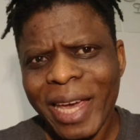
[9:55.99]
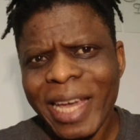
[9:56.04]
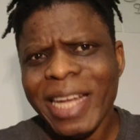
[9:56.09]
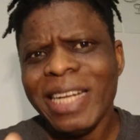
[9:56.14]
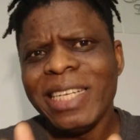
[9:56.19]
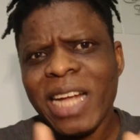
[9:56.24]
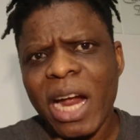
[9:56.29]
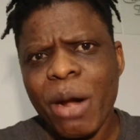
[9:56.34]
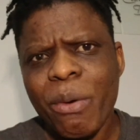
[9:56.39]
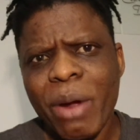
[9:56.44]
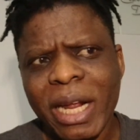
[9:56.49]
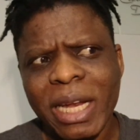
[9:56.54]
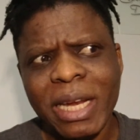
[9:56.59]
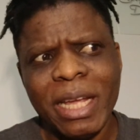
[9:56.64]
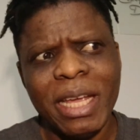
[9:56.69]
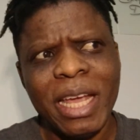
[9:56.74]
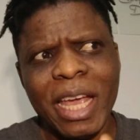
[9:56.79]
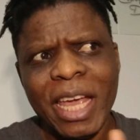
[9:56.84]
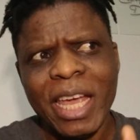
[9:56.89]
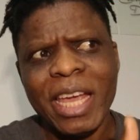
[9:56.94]

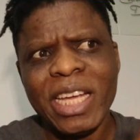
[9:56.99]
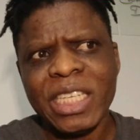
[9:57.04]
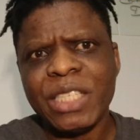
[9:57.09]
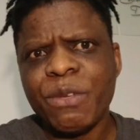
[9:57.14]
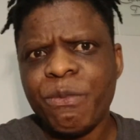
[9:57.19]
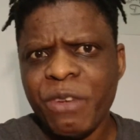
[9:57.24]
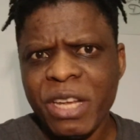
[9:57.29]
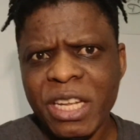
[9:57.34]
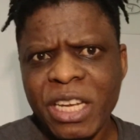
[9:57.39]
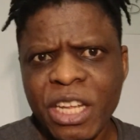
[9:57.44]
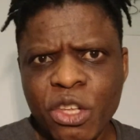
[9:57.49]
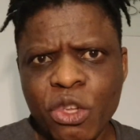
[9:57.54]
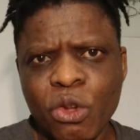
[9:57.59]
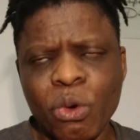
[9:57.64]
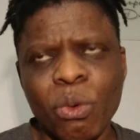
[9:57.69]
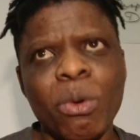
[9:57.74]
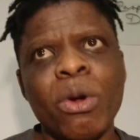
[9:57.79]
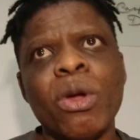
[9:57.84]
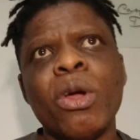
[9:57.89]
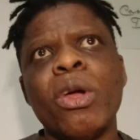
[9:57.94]
Indirectly, he is feeding
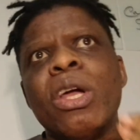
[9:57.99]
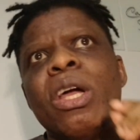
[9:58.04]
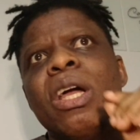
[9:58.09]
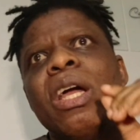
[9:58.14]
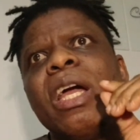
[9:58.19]
you.